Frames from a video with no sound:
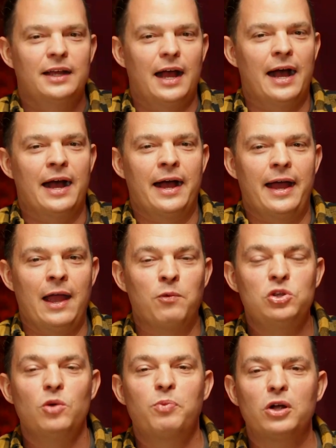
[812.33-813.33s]
Uh, and
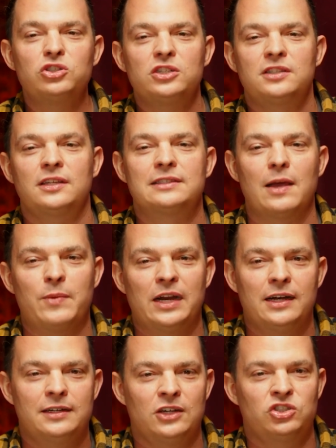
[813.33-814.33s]
when you purchase this limited
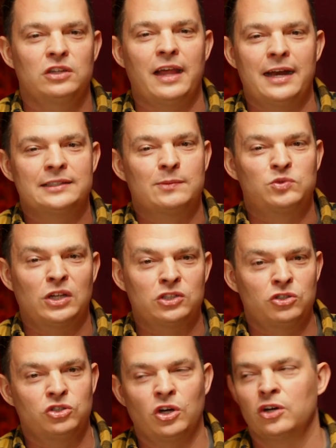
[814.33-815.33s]
edition, latest
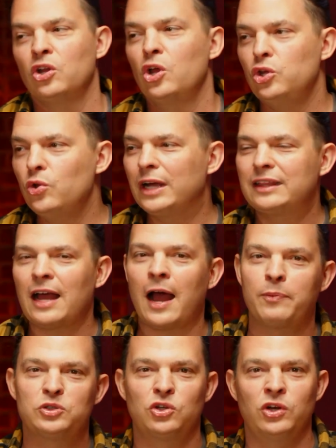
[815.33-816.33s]
obsession shirt, you get the
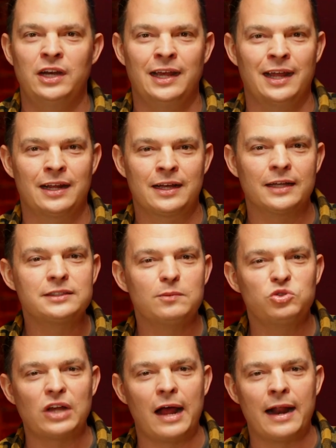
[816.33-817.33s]
opportunity to get a custom
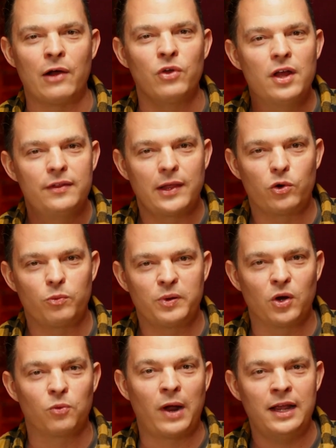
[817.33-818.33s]
shout out that will
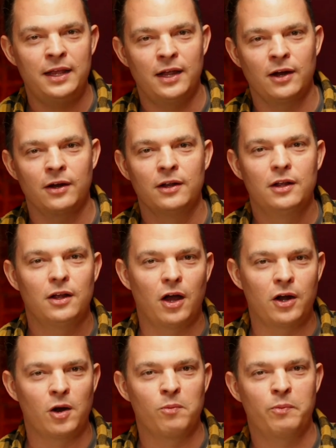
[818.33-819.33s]
appear right here on
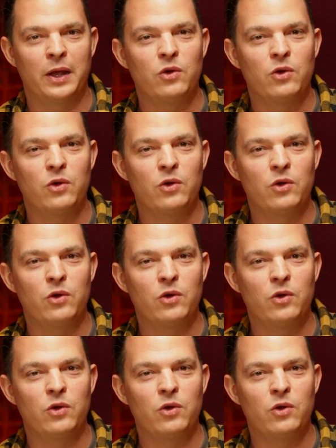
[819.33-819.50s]
our Big